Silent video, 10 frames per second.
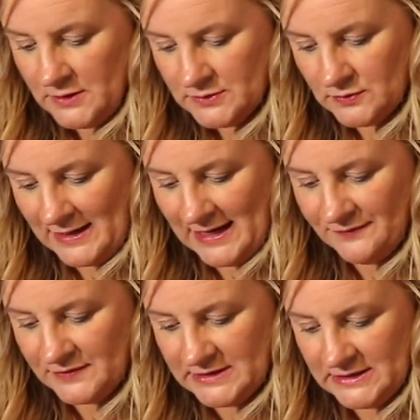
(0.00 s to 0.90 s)
So
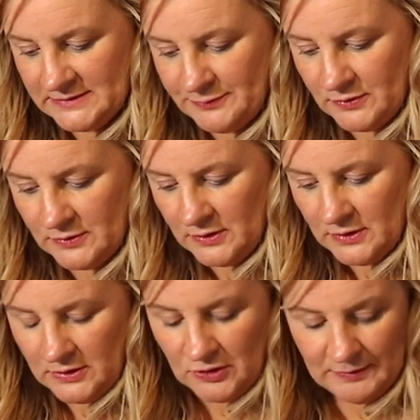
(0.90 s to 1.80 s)
half a teaspoon,
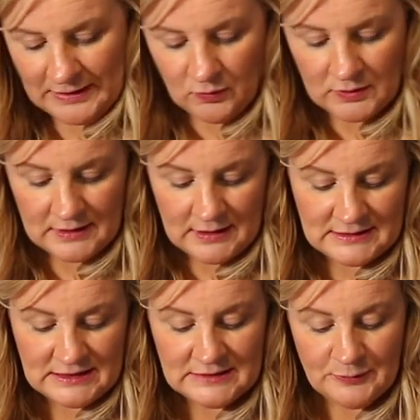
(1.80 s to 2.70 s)
you might want a
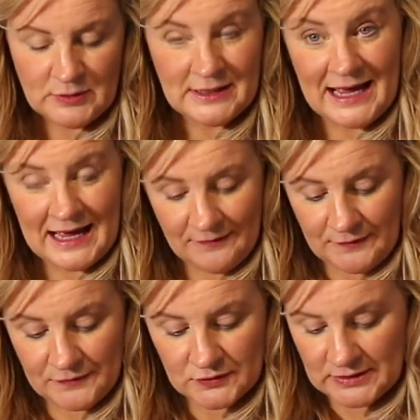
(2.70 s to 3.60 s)
teaspoon and a half
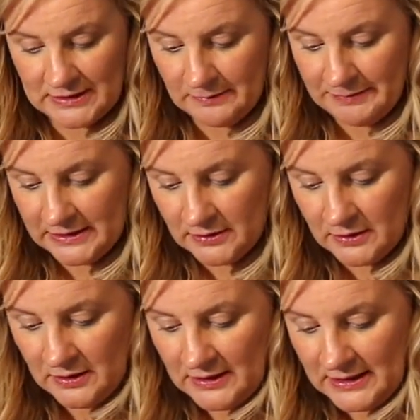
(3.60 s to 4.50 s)
if they're slightly bigger,